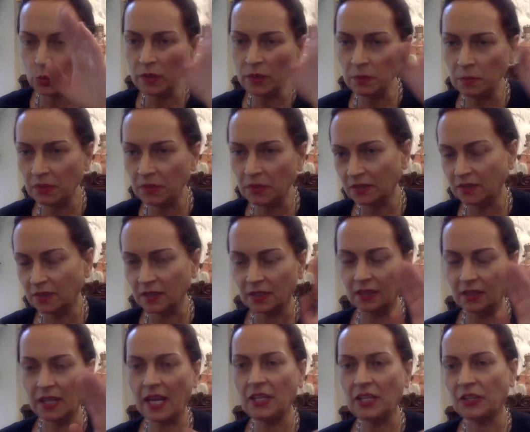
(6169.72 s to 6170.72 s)
women
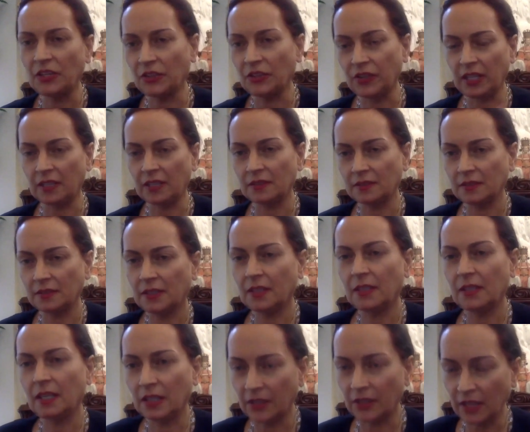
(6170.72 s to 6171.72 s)
anything
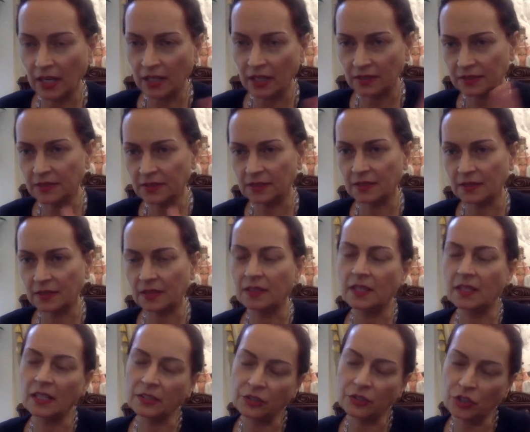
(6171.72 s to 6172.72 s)
in their
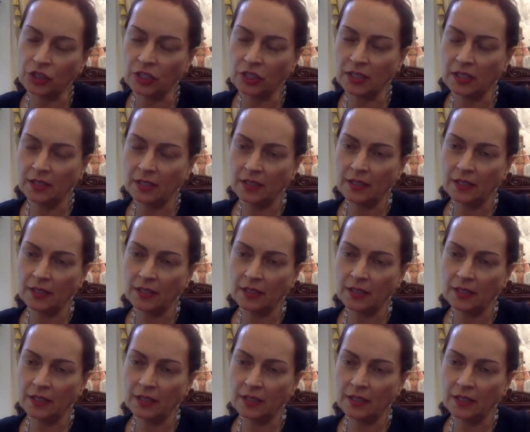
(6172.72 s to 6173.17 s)
culture.